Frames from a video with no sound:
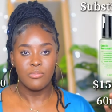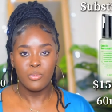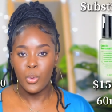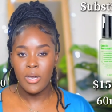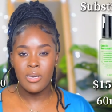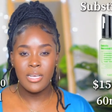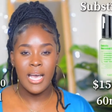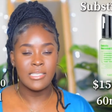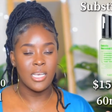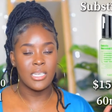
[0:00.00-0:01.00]
work
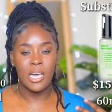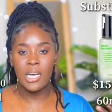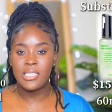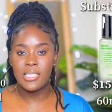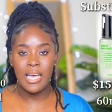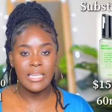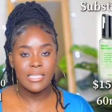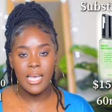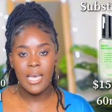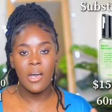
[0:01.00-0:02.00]
as an
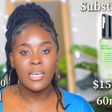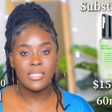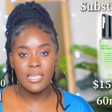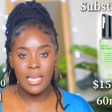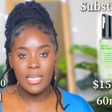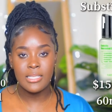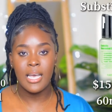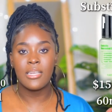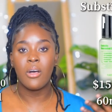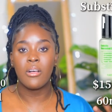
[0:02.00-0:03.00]
antioxidant
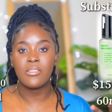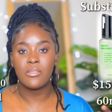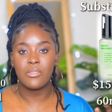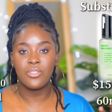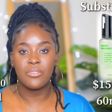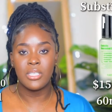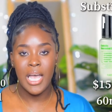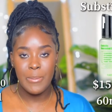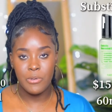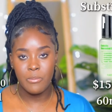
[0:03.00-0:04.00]
and also to treat
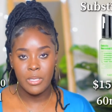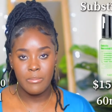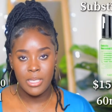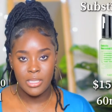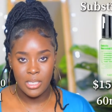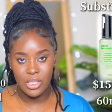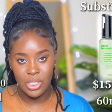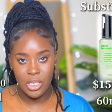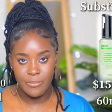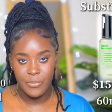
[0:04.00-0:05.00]

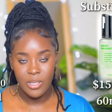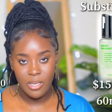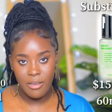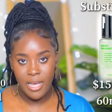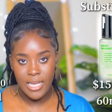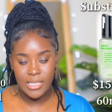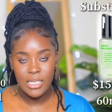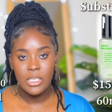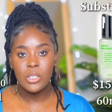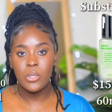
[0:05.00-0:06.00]
hyperpigmentation. All
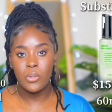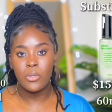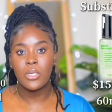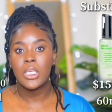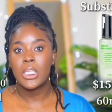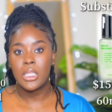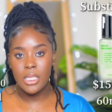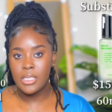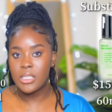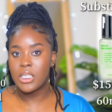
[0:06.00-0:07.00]
right? So
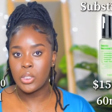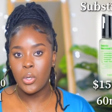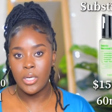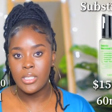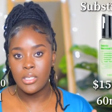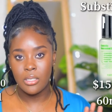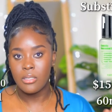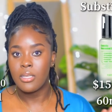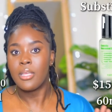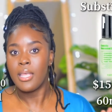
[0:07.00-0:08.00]
this is going
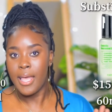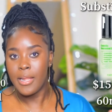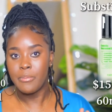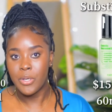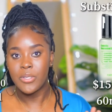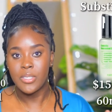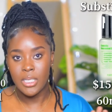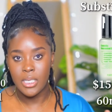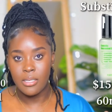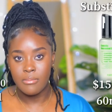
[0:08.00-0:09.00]
to help your
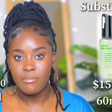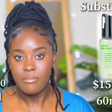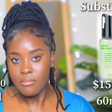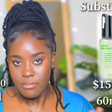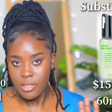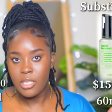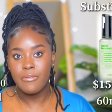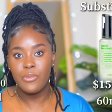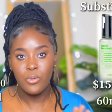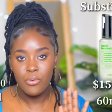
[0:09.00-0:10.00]
skin
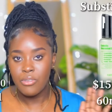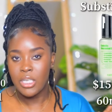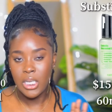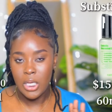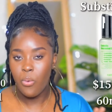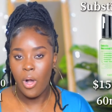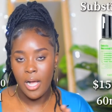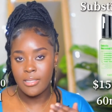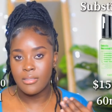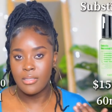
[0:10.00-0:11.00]
if you really
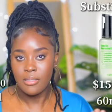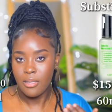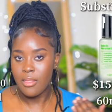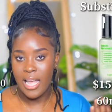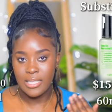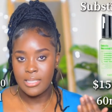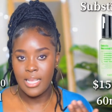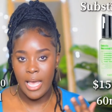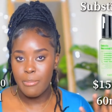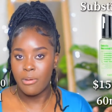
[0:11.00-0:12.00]
want that
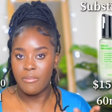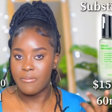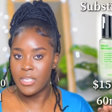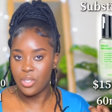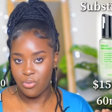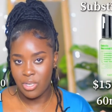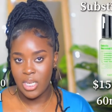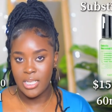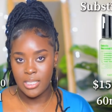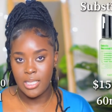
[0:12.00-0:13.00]
type of
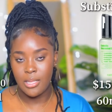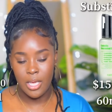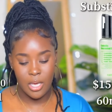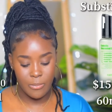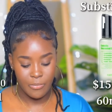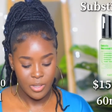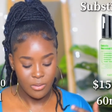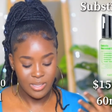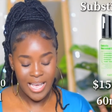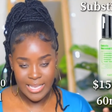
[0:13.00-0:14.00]
ingredient in there
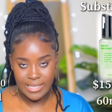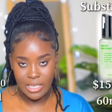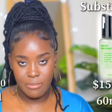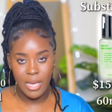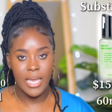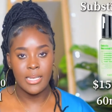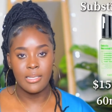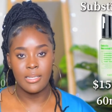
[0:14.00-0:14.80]
niacinamide